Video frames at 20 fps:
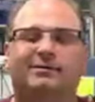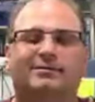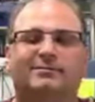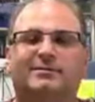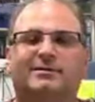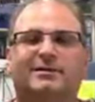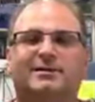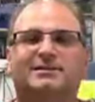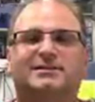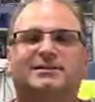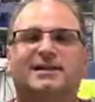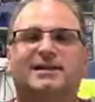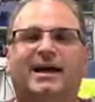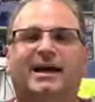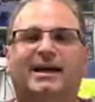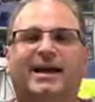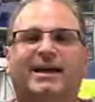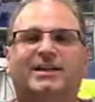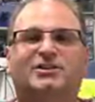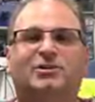this day
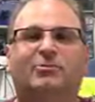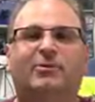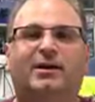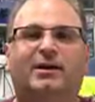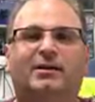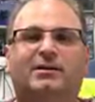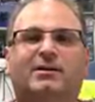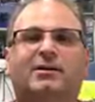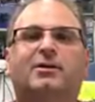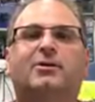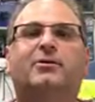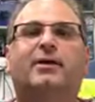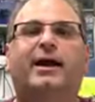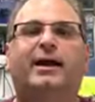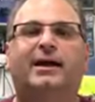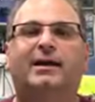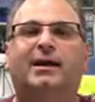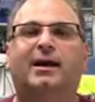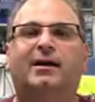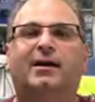and age that we can do, and I
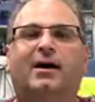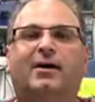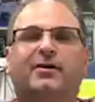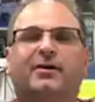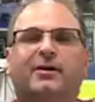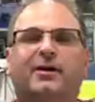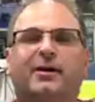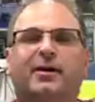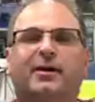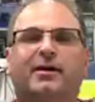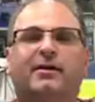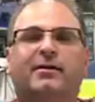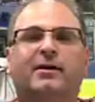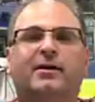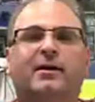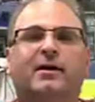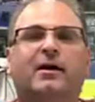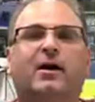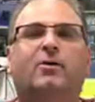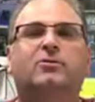can get on here.
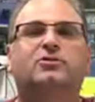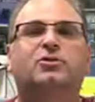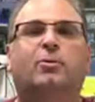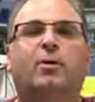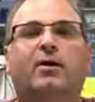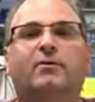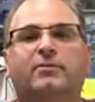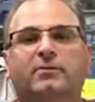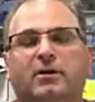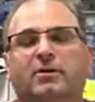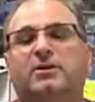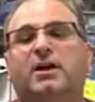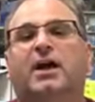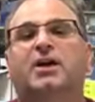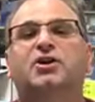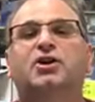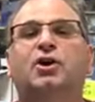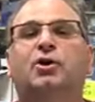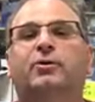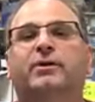Oh, 12. Okay,
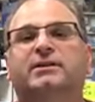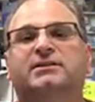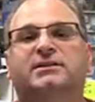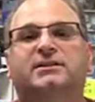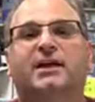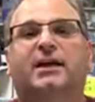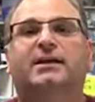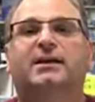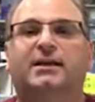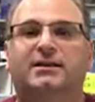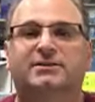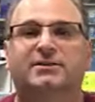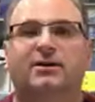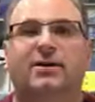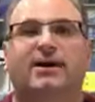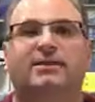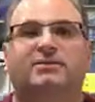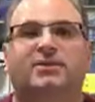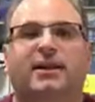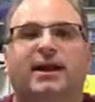noon in Sydney. So
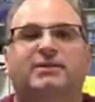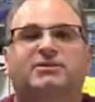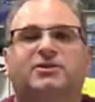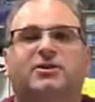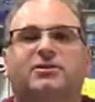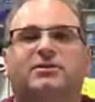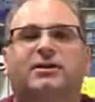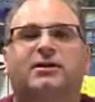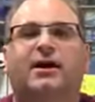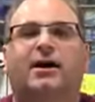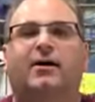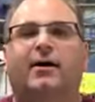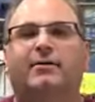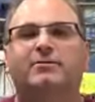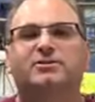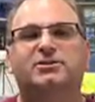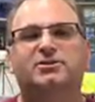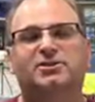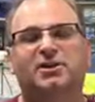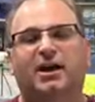that's good to know. I
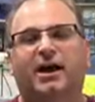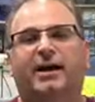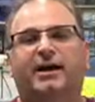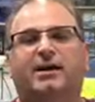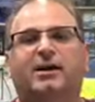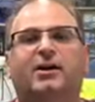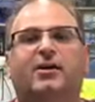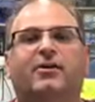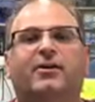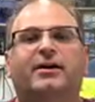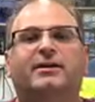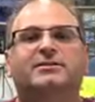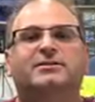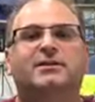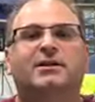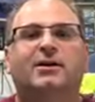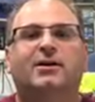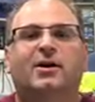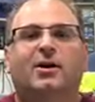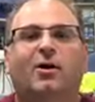was just kind of
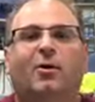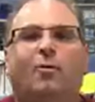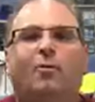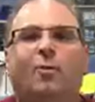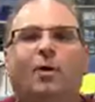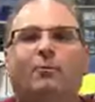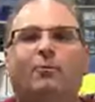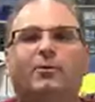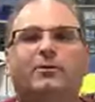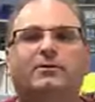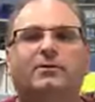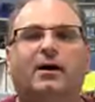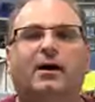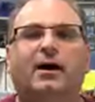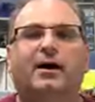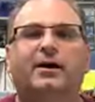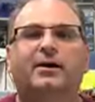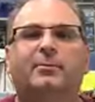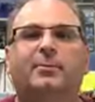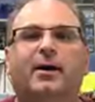curious what we're
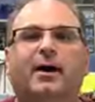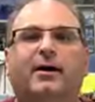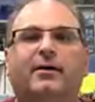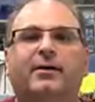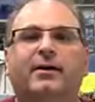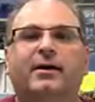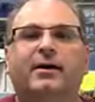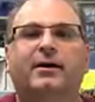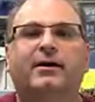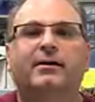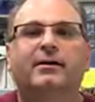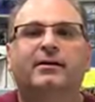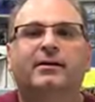talking about here.